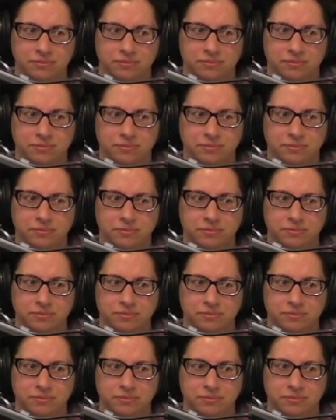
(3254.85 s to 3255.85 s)

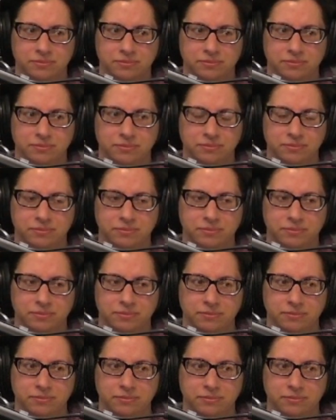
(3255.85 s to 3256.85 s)

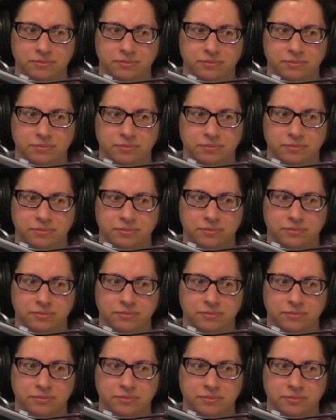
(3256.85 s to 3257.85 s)

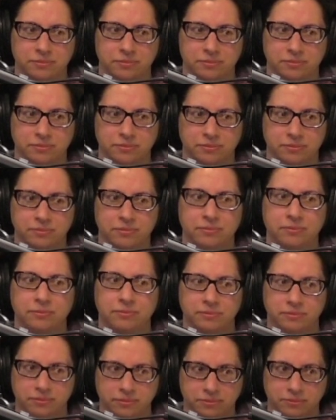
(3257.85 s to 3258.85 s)

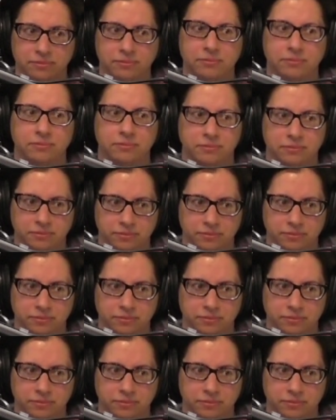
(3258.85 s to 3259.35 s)
(silent)